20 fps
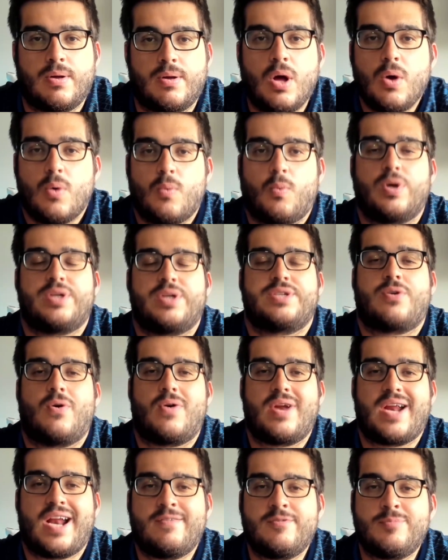What is
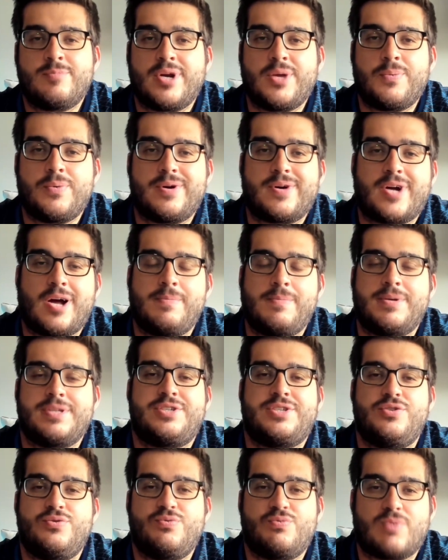going on, everybody? We are coming
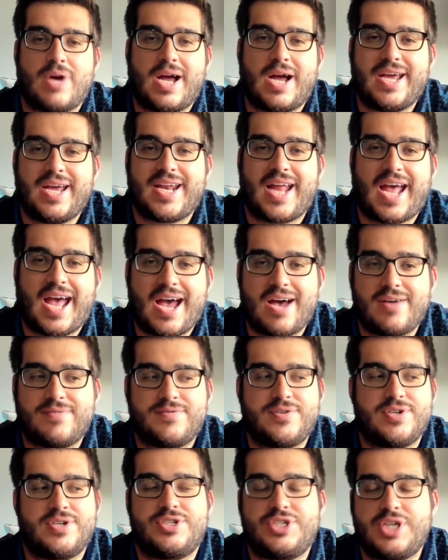to you right
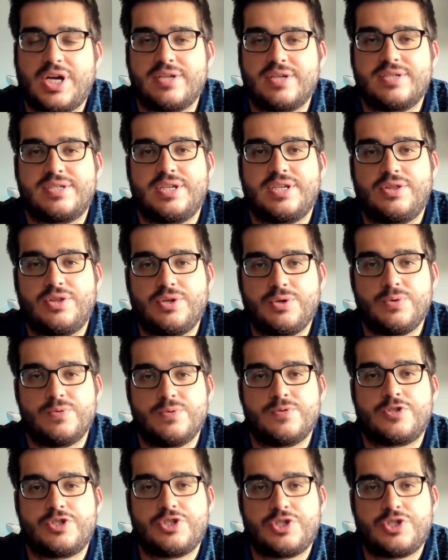after Chelsea lose